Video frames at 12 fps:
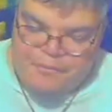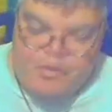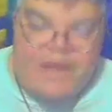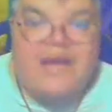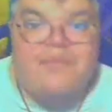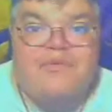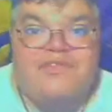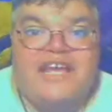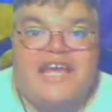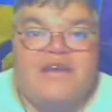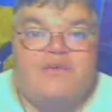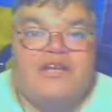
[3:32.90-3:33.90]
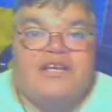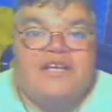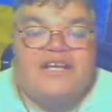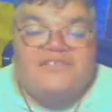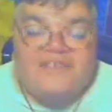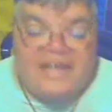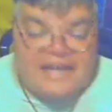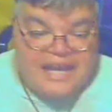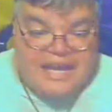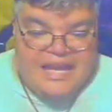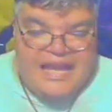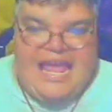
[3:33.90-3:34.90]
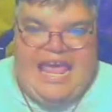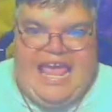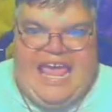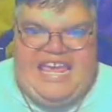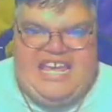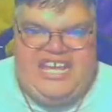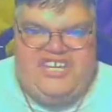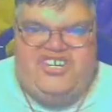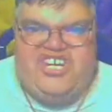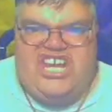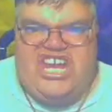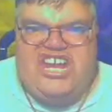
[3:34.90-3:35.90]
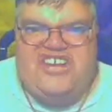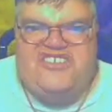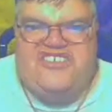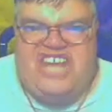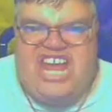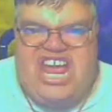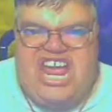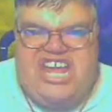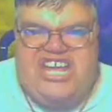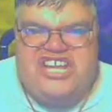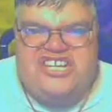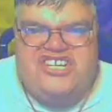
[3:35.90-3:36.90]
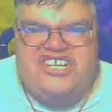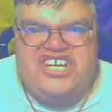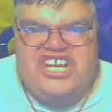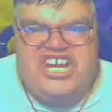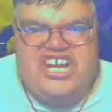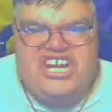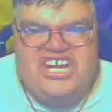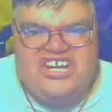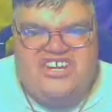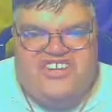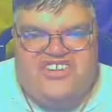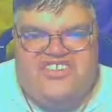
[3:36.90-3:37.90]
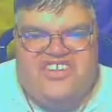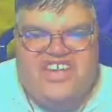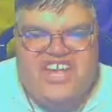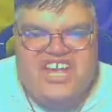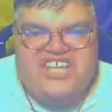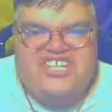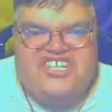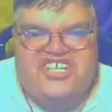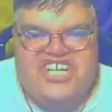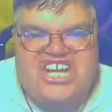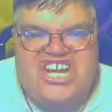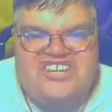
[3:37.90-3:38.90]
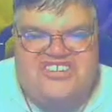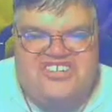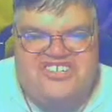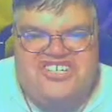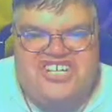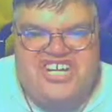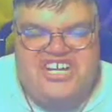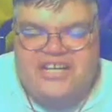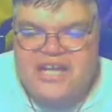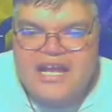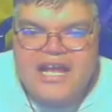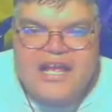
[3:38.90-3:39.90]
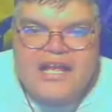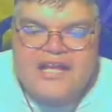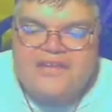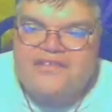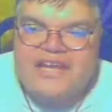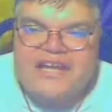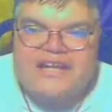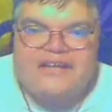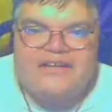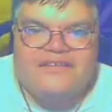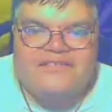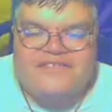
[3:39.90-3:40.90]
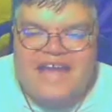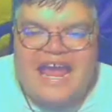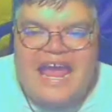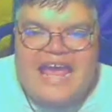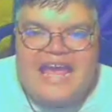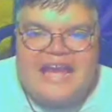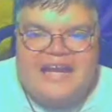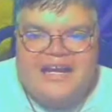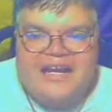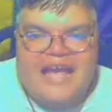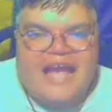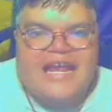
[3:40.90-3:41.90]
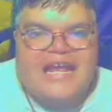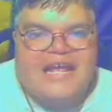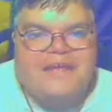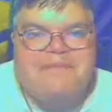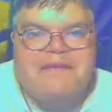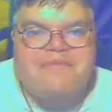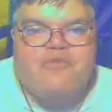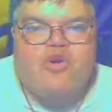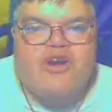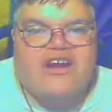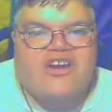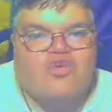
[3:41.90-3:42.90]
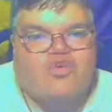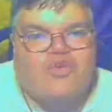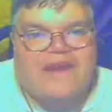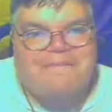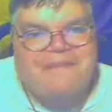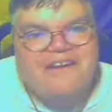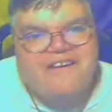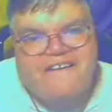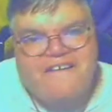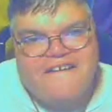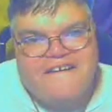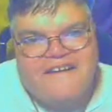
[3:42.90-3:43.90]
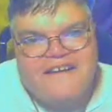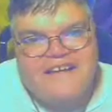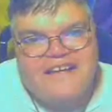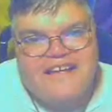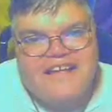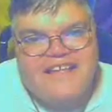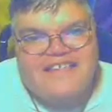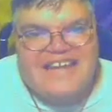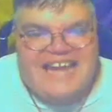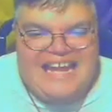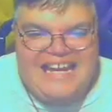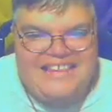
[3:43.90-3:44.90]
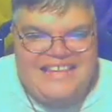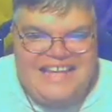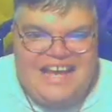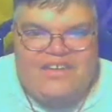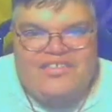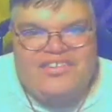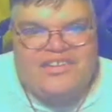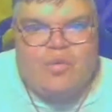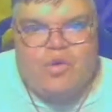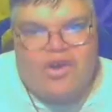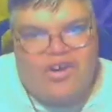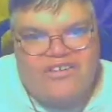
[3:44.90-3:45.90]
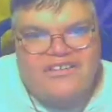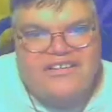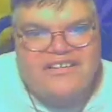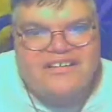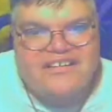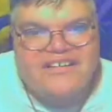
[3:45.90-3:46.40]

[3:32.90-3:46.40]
Wake Up with the King one, it's like egg and cheese and egg and cheese and cheese and cheese. It's like, dang, can it be more creepier than anything else in the world?